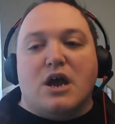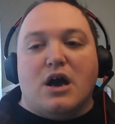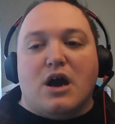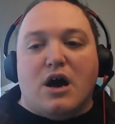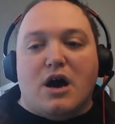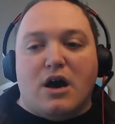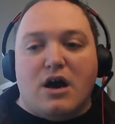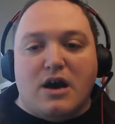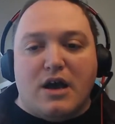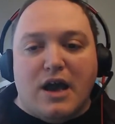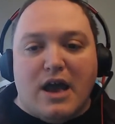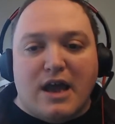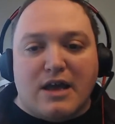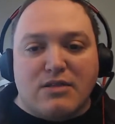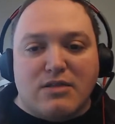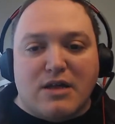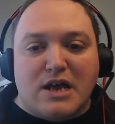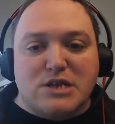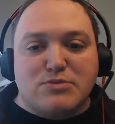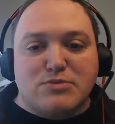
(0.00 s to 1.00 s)
And
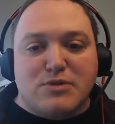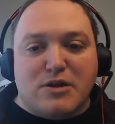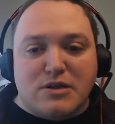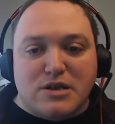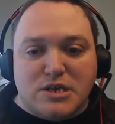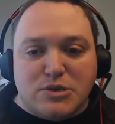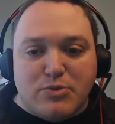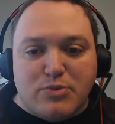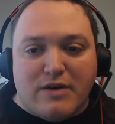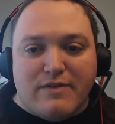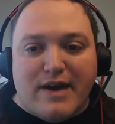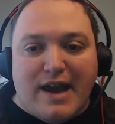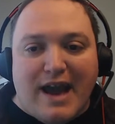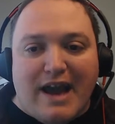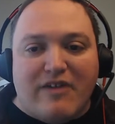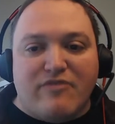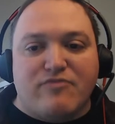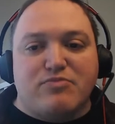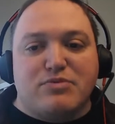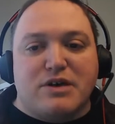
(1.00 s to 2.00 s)
last but not least, we have half